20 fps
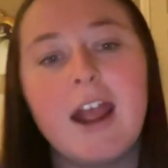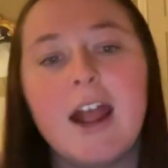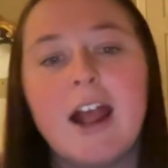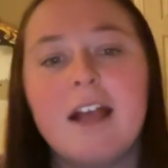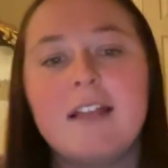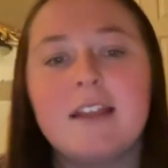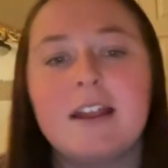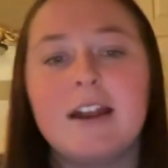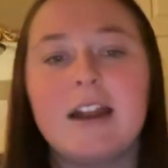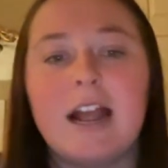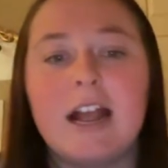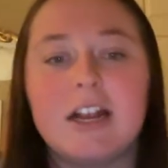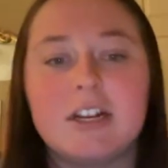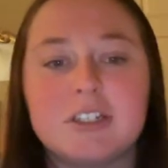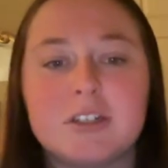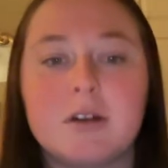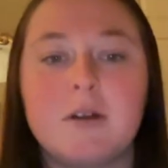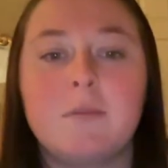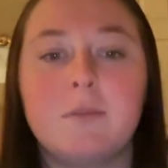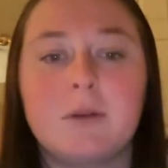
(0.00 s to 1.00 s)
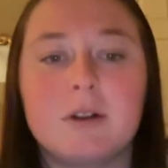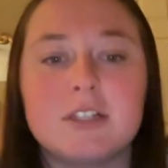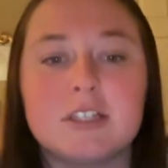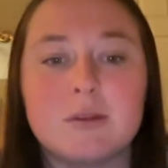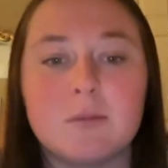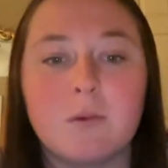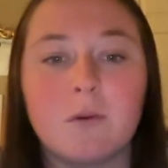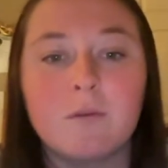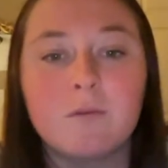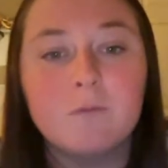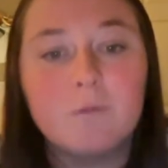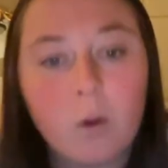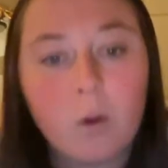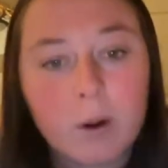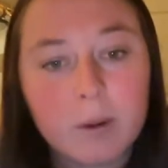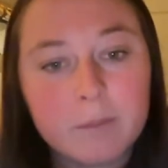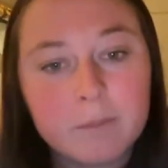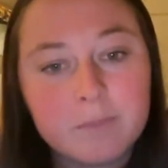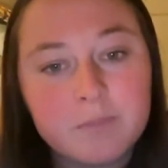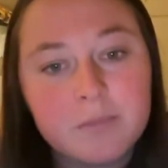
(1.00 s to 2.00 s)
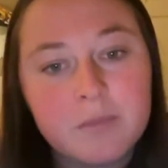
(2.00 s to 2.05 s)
And then ASHA Principle 4,